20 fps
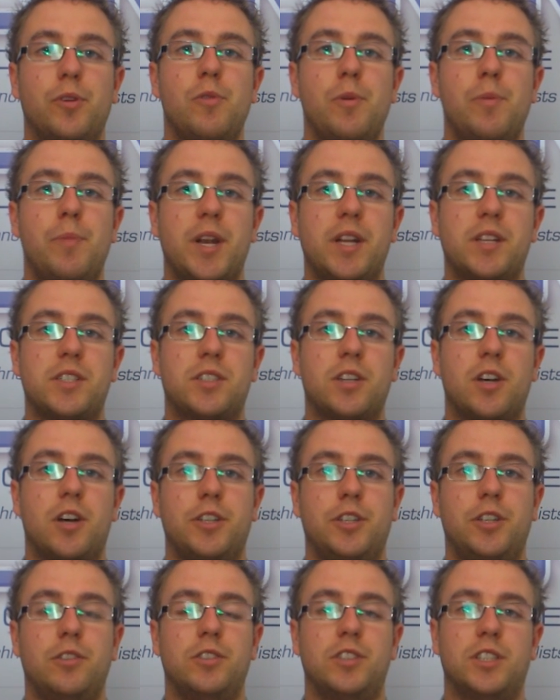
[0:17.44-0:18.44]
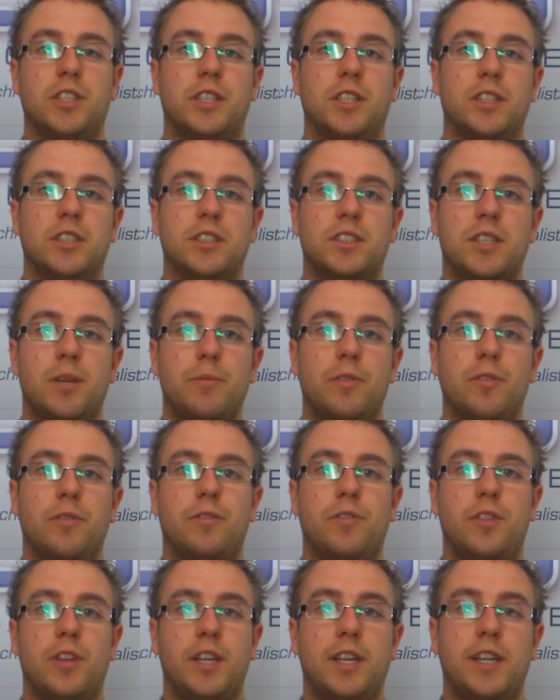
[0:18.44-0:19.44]
we'd better start using some
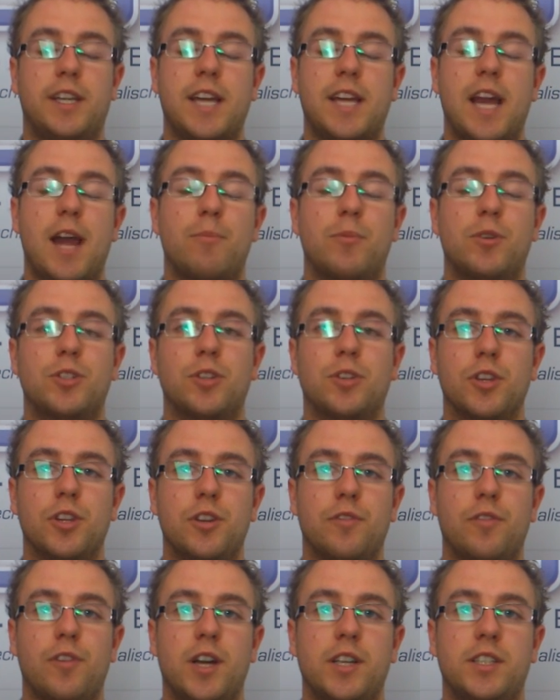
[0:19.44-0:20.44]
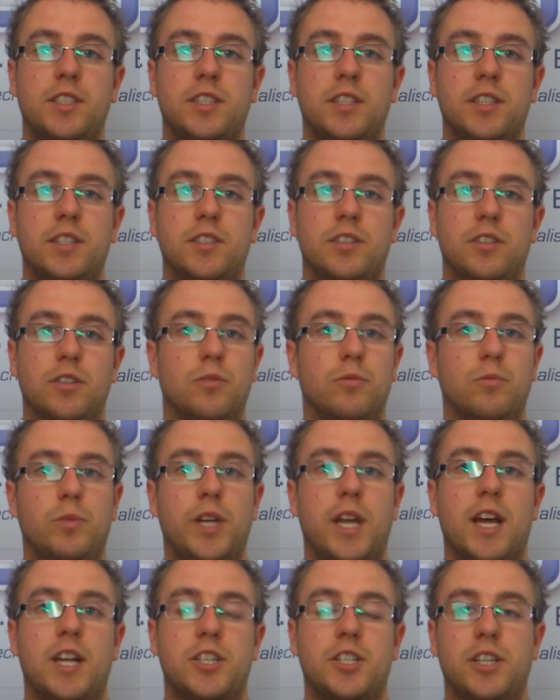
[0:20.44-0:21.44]
of the cameras on the devices that
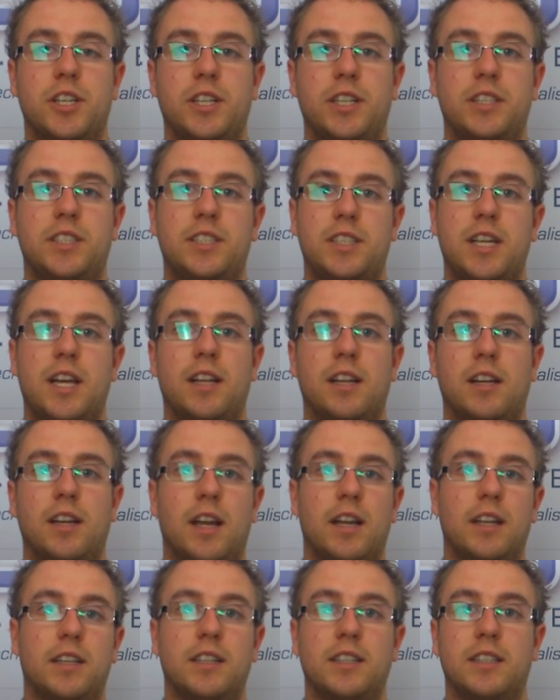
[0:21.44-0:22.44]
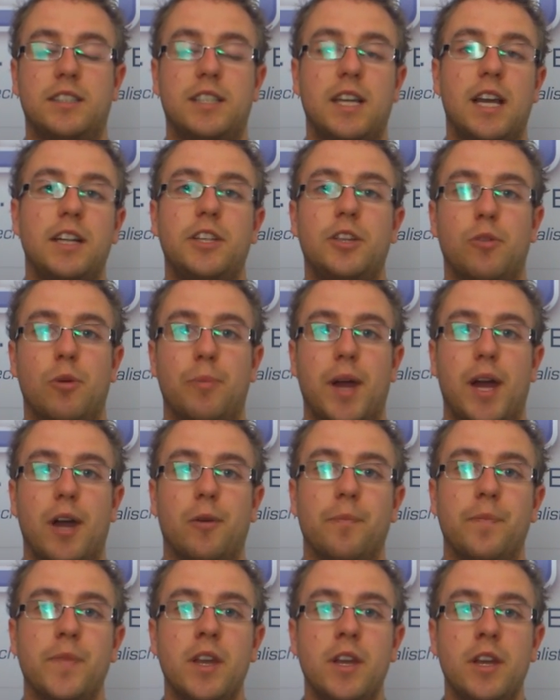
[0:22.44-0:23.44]
we actually sell and tell you
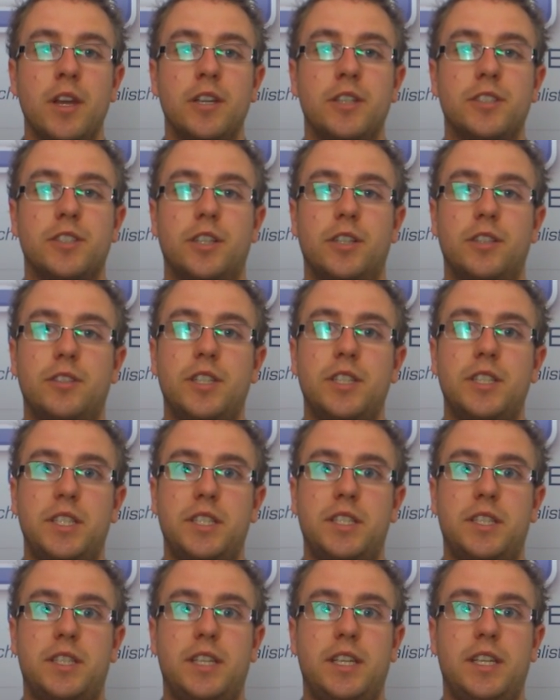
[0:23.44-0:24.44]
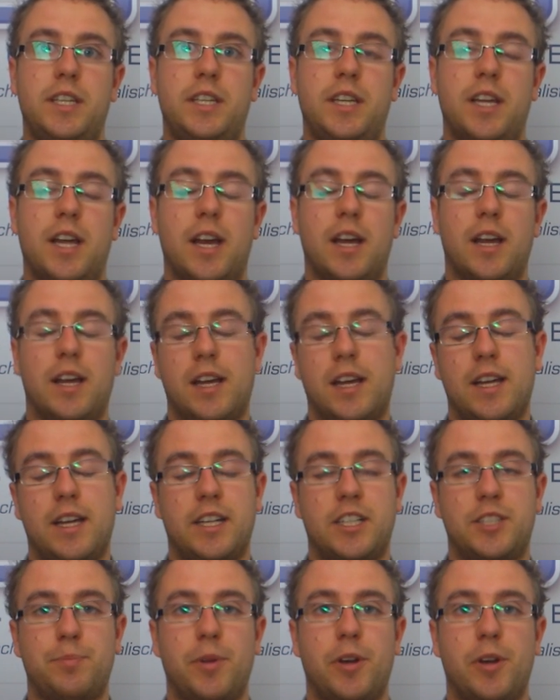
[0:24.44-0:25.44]
about. So this is the
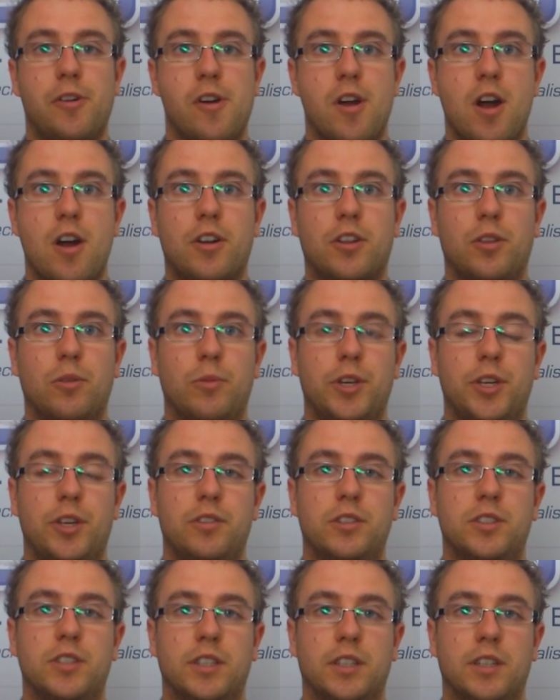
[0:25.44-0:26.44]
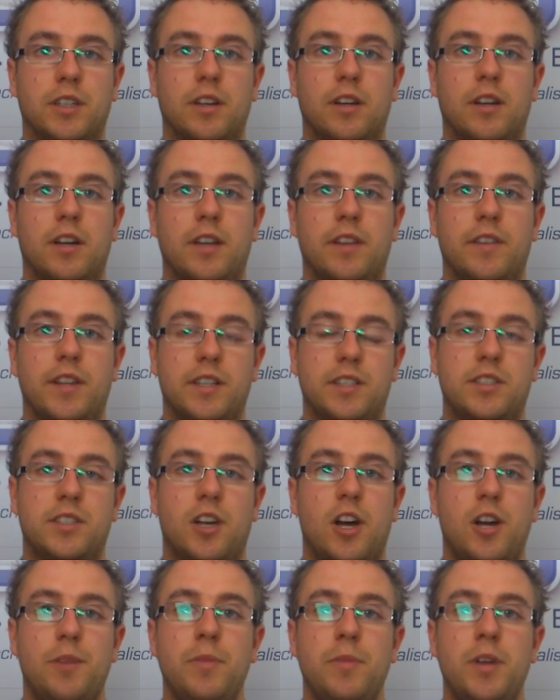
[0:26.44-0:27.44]
Xperia that we're using at this
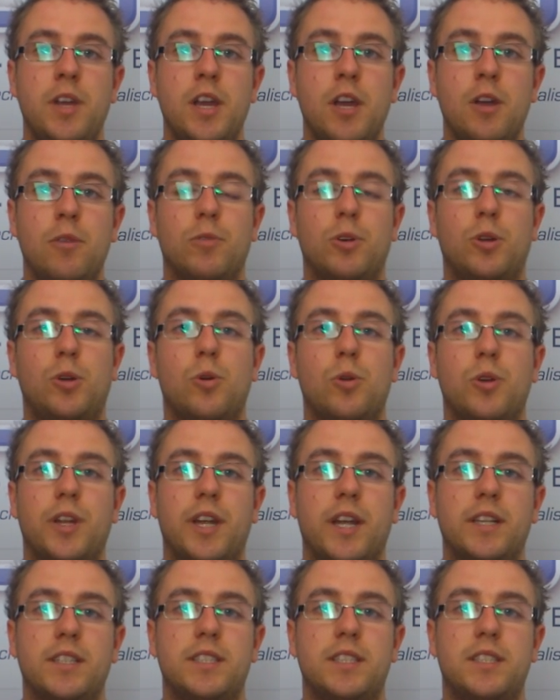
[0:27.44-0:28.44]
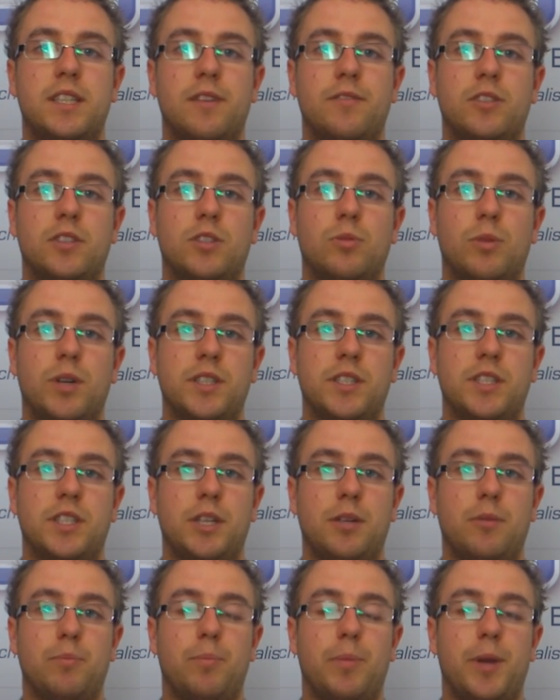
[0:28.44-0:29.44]
time, recording in
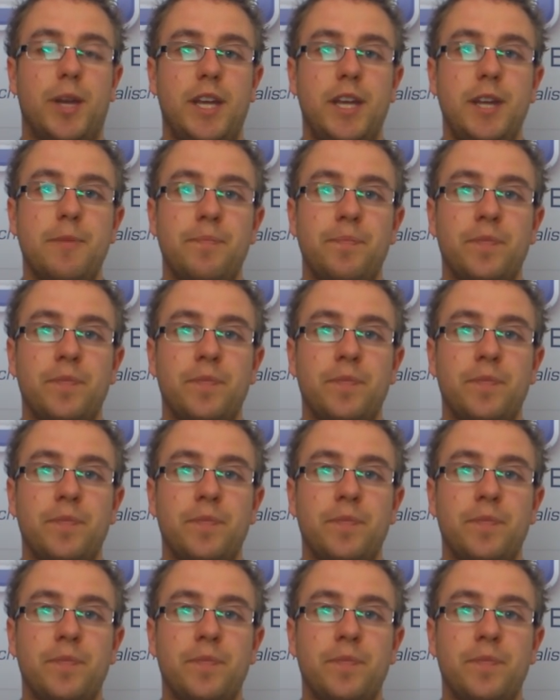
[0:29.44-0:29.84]
720p.